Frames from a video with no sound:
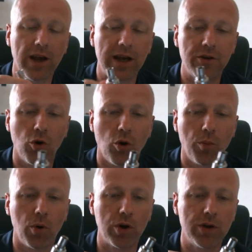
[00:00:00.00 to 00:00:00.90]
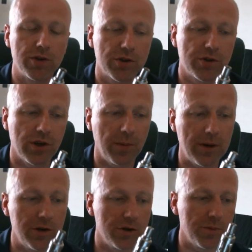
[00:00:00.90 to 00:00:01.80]
a I've
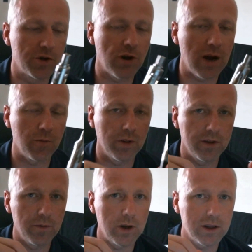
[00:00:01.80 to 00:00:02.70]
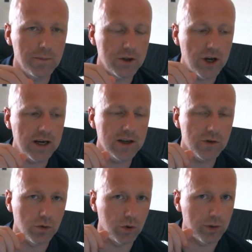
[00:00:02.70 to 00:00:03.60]
been using my Triton with the
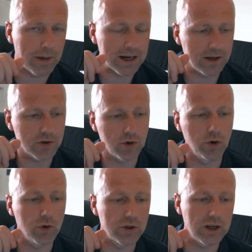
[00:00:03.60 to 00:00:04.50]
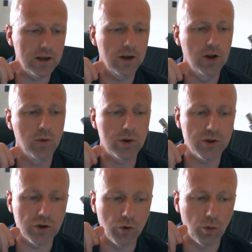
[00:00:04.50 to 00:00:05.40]
Majanus or the Magnus coils in, which
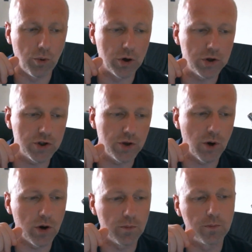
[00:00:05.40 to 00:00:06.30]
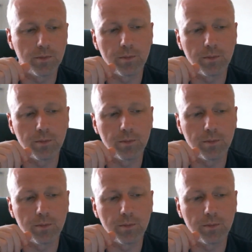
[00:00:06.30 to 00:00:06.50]
is a 0.2 ohm